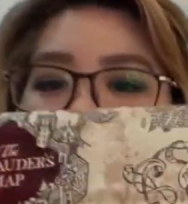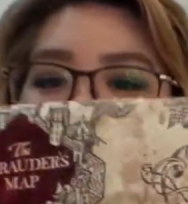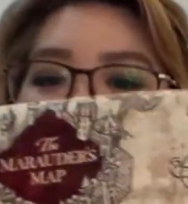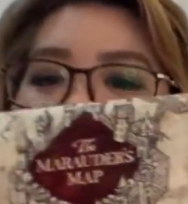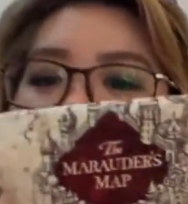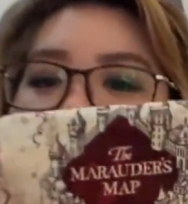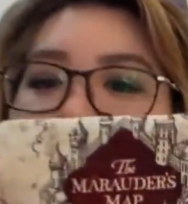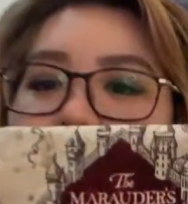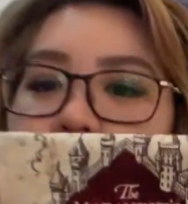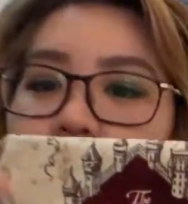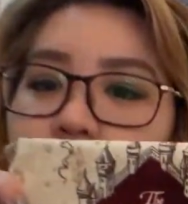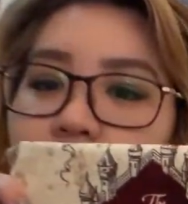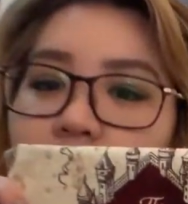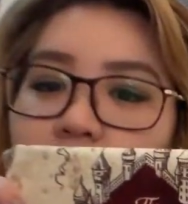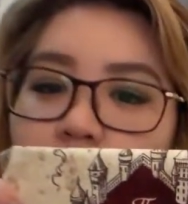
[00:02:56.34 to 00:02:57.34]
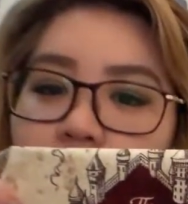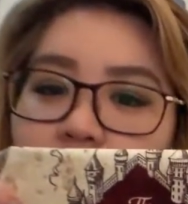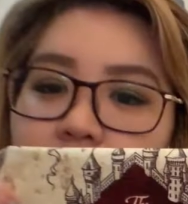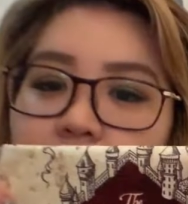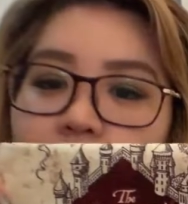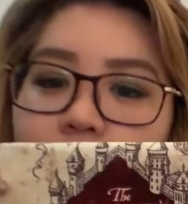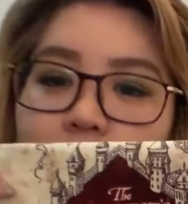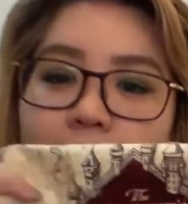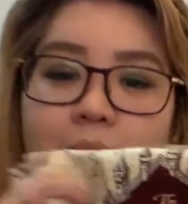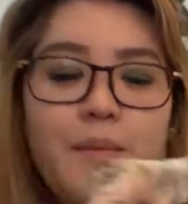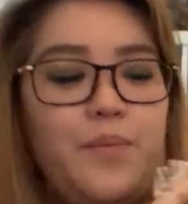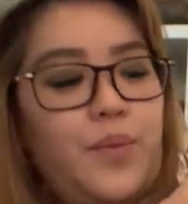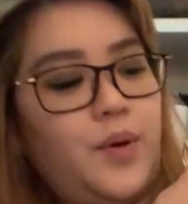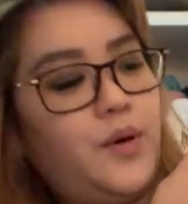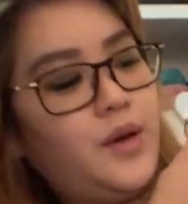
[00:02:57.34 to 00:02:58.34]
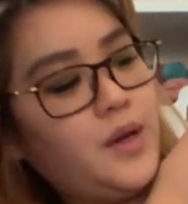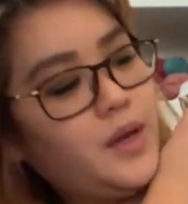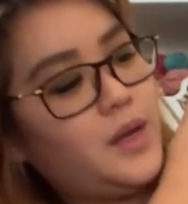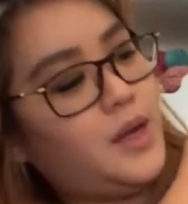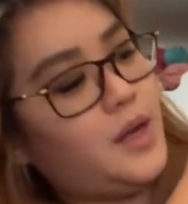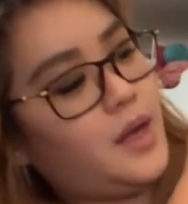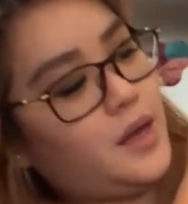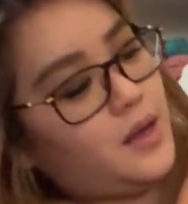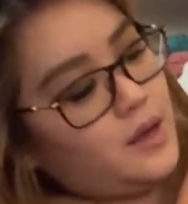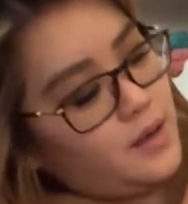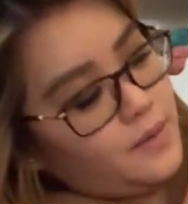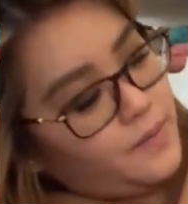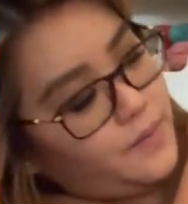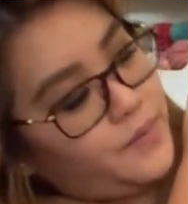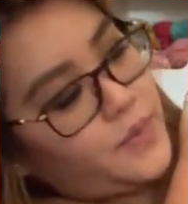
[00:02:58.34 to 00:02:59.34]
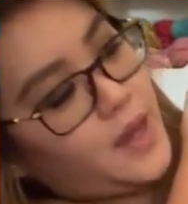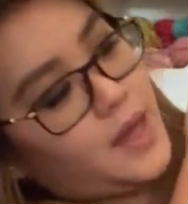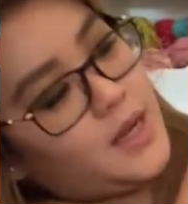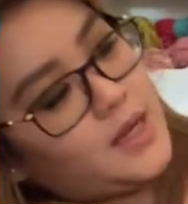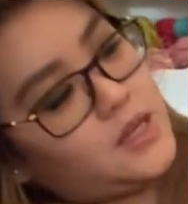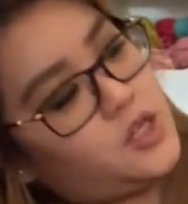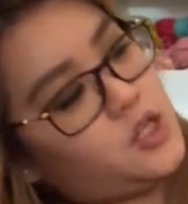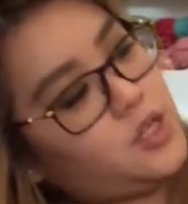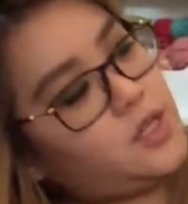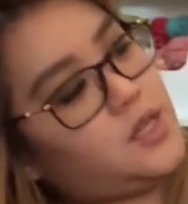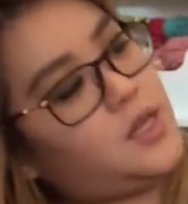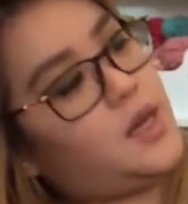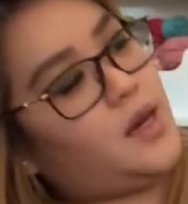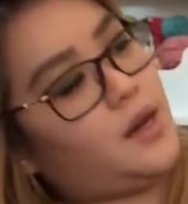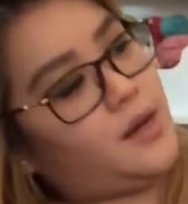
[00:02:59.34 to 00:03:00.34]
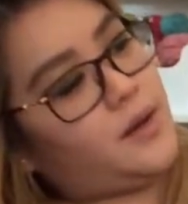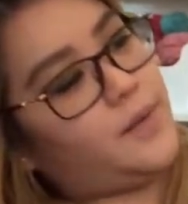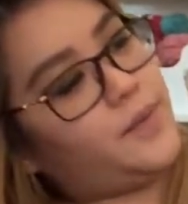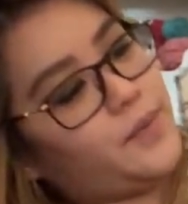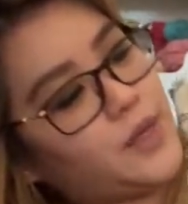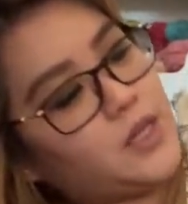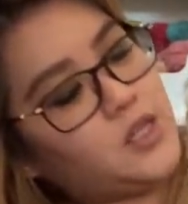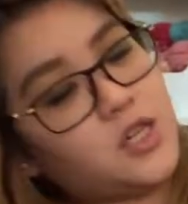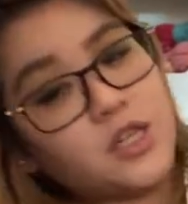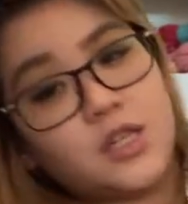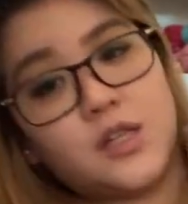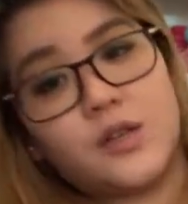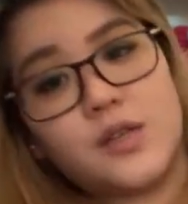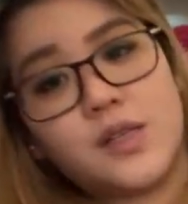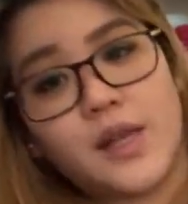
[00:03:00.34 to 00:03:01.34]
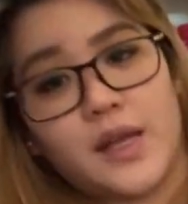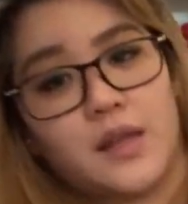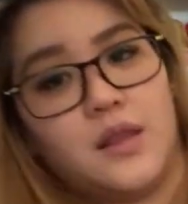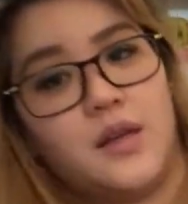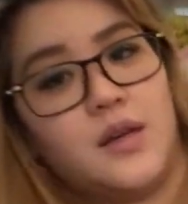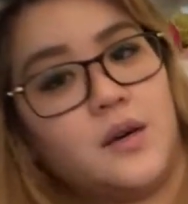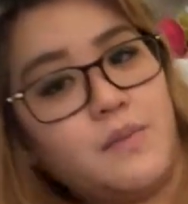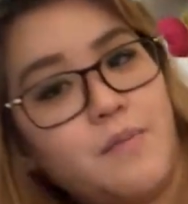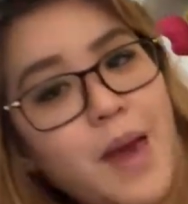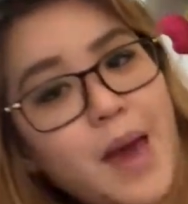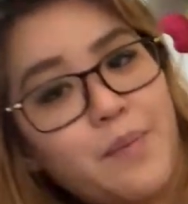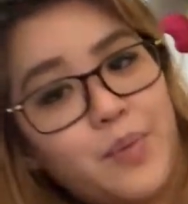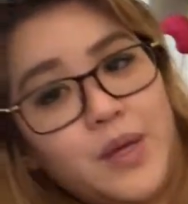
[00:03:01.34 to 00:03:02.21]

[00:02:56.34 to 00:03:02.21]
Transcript: says the Marauders map. And it just looks like the map